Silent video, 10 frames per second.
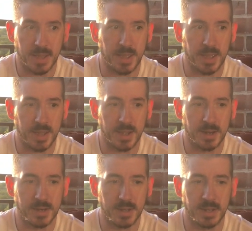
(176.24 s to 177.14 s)

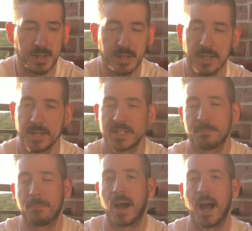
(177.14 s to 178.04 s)
And it is
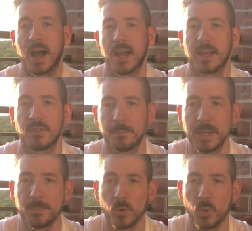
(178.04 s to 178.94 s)
by the
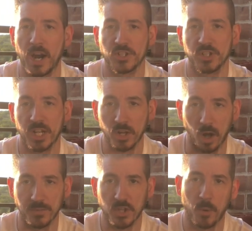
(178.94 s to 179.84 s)
people who actually did
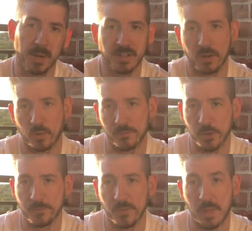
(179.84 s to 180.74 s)
Golf Scope. I did a
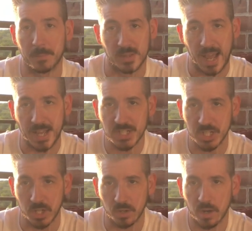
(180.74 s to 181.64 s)
review for them last
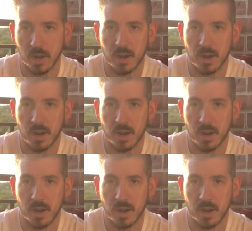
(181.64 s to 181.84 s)
year.